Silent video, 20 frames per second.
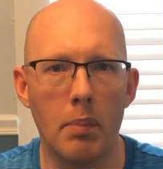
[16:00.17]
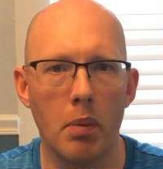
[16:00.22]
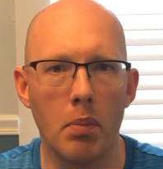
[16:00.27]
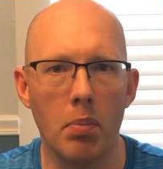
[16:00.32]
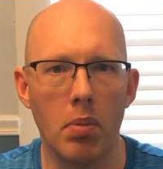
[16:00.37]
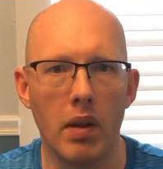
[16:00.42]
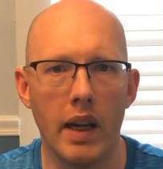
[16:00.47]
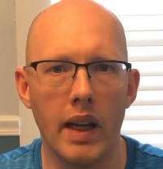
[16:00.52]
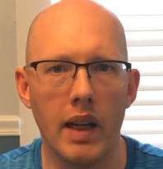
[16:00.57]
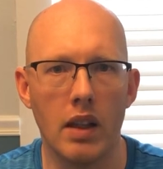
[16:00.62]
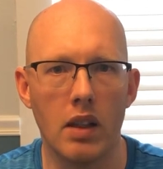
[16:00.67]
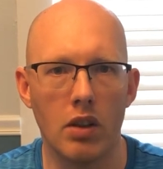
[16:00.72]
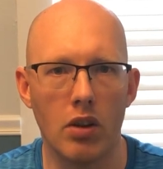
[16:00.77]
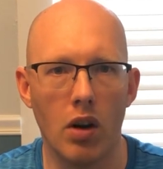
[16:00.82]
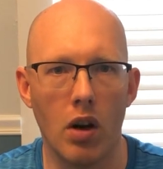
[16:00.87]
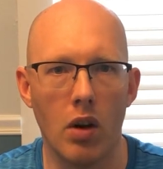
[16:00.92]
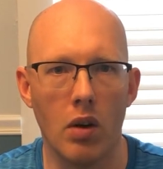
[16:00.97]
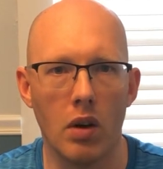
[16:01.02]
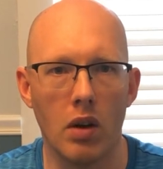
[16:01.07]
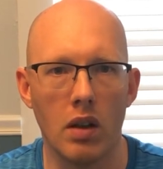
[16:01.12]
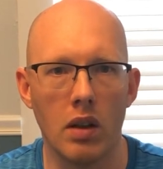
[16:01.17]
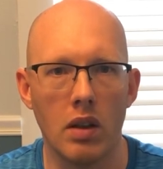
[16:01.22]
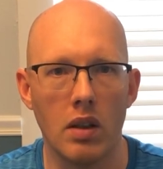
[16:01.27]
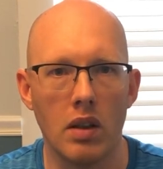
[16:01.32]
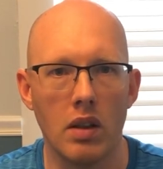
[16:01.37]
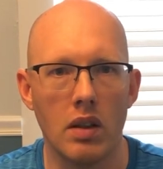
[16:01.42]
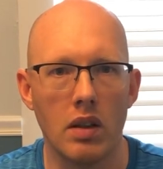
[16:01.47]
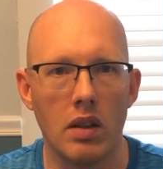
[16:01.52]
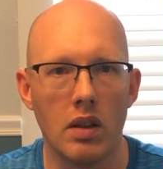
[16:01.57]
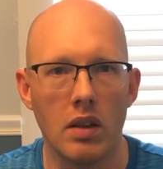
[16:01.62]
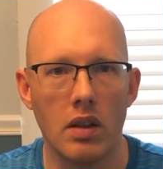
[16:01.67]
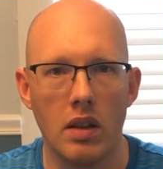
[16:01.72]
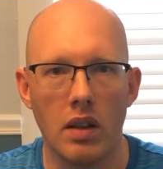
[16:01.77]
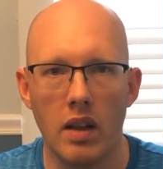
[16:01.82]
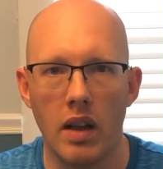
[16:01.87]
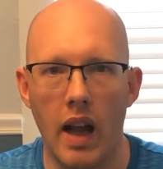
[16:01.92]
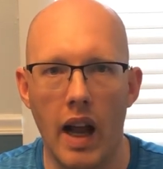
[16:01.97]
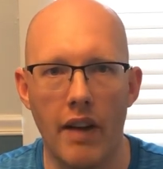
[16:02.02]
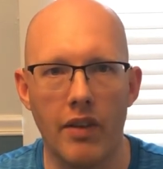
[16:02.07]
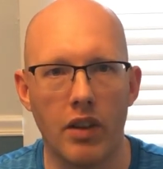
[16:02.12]
plant grower.
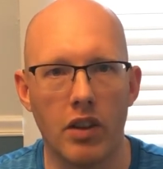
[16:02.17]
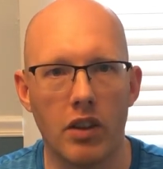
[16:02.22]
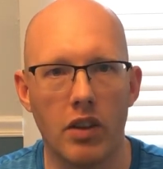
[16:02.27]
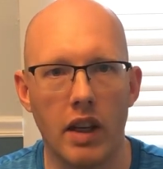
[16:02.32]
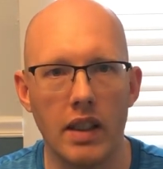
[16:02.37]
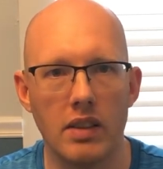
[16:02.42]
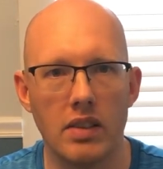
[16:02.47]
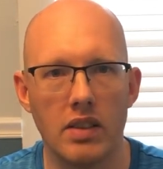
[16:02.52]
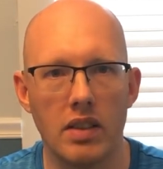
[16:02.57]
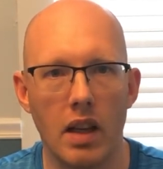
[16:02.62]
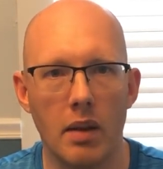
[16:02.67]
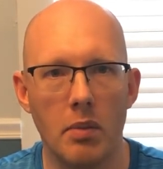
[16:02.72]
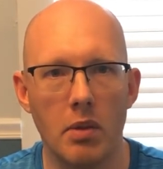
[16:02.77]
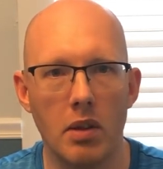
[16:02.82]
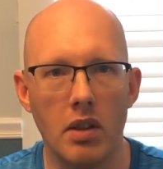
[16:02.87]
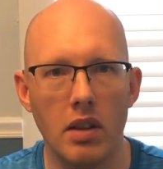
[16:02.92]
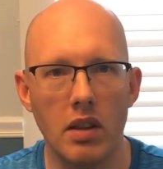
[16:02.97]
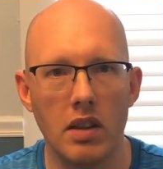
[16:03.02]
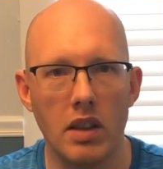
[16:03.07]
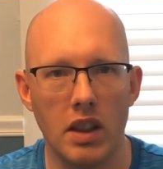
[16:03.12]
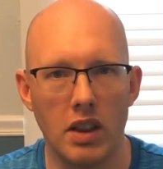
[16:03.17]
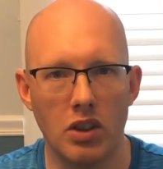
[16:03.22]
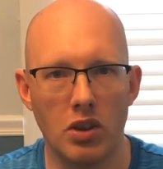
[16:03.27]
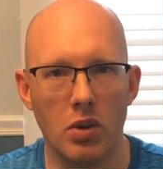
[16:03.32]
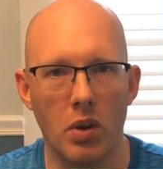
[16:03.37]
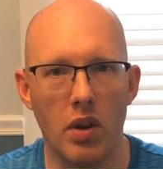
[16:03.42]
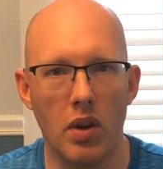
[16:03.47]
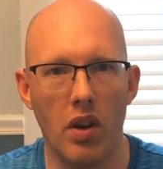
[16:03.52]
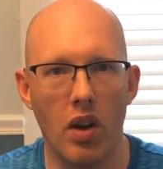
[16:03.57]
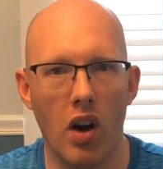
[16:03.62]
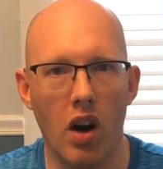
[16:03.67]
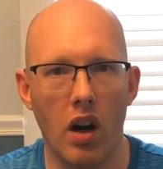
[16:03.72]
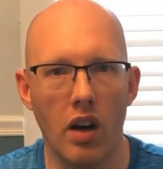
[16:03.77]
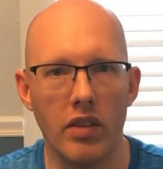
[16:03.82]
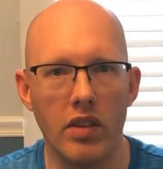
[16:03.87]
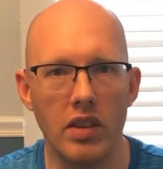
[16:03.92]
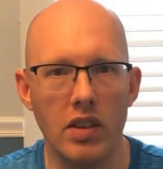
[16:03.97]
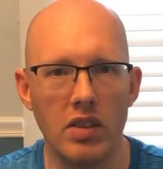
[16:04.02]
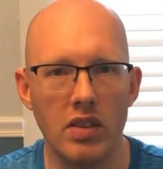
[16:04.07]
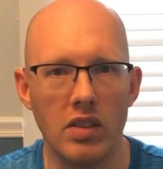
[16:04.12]
Have a great summer. Enjoy the
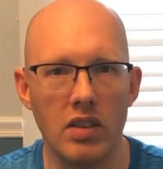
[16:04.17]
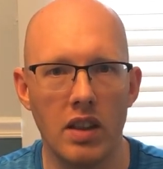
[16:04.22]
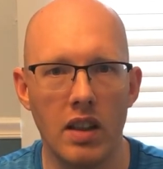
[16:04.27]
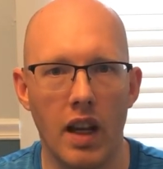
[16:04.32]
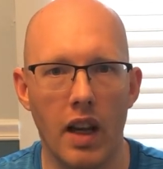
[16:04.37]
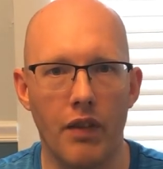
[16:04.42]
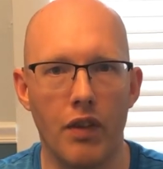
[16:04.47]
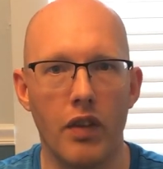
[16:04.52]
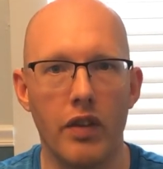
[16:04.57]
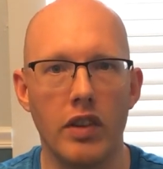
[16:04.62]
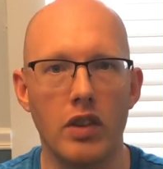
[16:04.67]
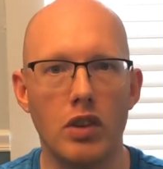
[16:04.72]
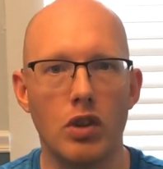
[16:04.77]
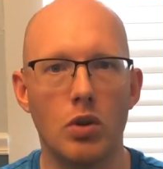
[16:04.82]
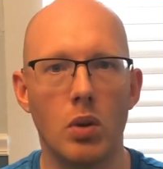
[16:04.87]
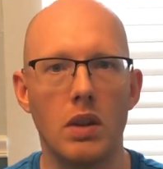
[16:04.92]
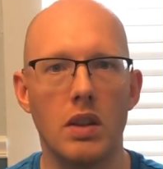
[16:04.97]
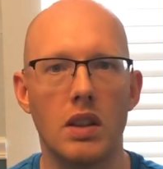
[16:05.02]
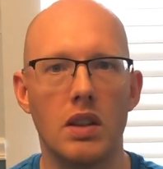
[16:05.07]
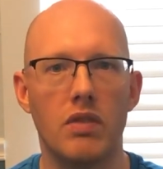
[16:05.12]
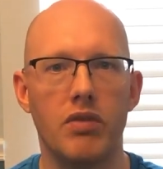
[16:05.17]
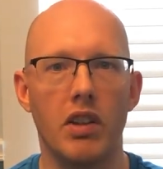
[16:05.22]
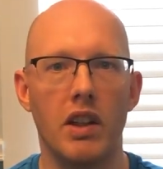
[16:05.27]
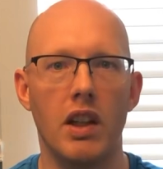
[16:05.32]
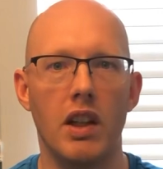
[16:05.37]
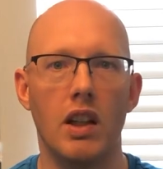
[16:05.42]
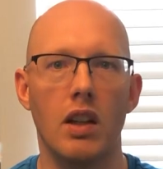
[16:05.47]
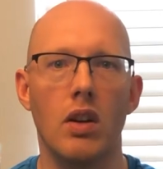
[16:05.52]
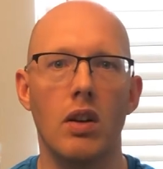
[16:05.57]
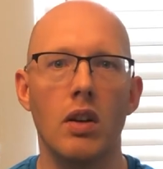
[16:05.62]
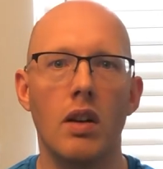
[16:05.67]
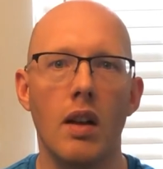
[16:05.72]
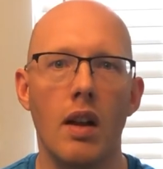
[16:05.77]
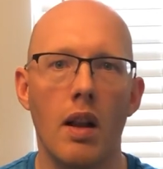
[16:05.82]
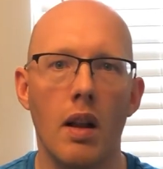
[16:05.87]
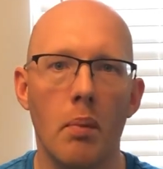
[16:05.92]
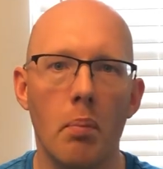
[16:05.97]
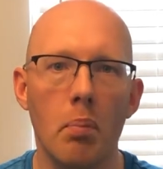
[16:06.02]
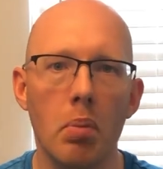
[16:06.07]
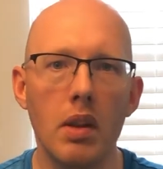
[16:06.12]
harvest. If you've enjoyed this video,
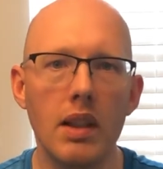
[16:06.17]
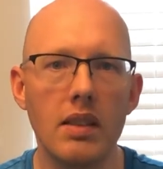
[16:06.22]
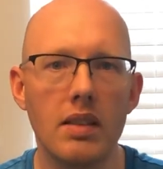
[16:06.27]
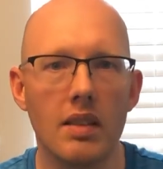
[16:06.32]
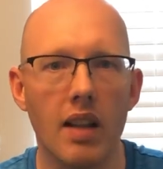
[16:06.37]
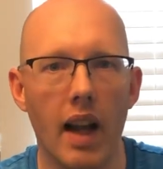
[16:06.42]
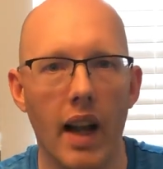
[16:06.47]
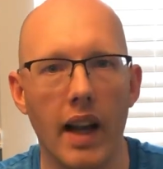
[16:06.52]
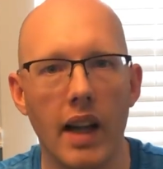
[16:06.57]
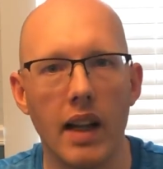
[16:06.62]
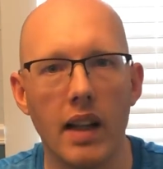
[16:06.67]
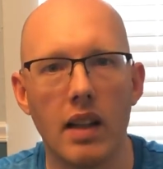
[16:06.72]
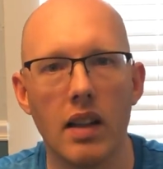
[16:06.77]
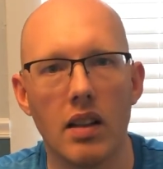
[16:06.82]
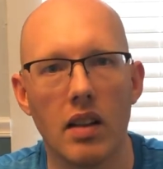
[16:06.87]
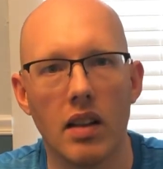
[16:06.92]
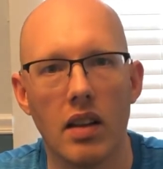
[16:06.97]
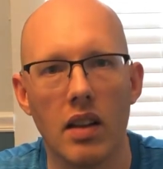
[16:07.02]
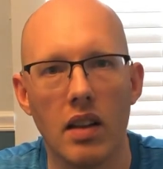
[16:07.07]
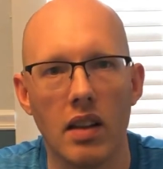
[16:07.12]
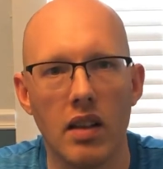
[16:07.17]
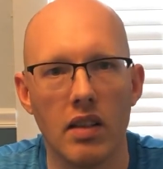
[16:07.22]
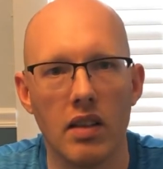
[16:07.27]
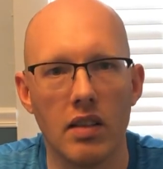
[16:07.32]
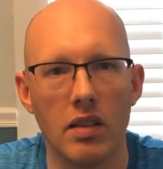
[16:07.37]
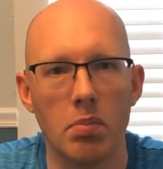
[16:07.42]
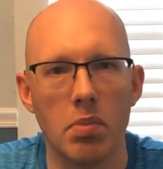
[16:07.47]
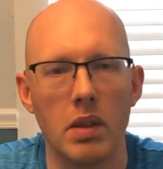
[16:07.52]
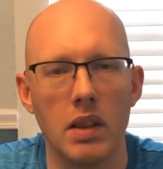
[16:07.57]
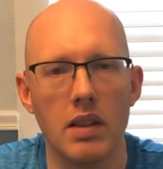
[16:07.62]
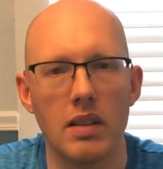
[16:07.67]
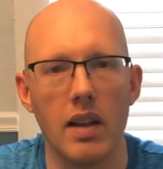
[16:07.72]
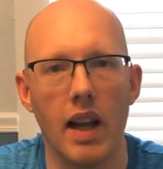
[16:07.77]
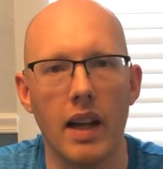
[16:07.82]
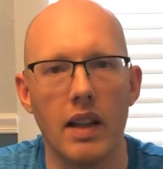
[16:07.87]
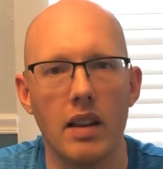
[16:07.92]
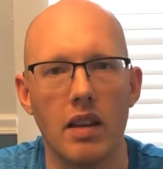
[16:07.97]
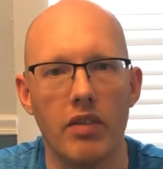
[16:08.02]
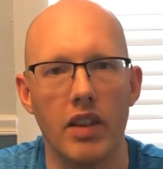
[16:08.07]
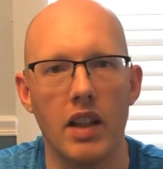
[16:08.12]
please like the
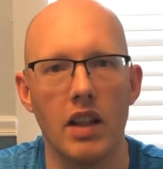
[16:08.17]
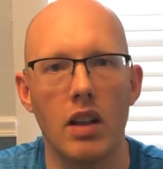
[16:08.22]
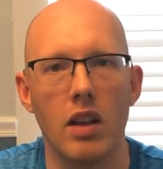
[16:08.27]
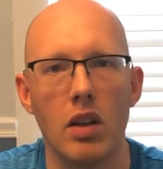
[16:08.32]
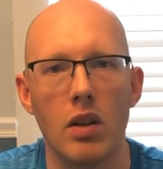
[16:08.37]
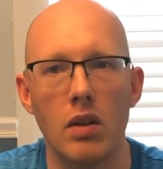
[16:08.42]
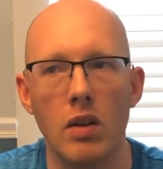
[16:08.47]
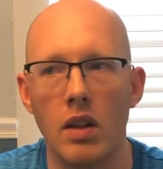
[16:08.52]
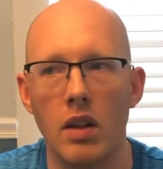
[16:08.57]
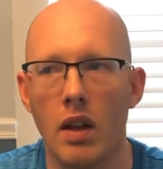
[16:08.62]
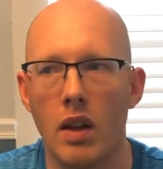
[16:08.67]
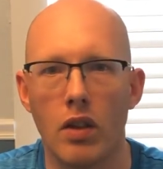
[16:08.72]
video.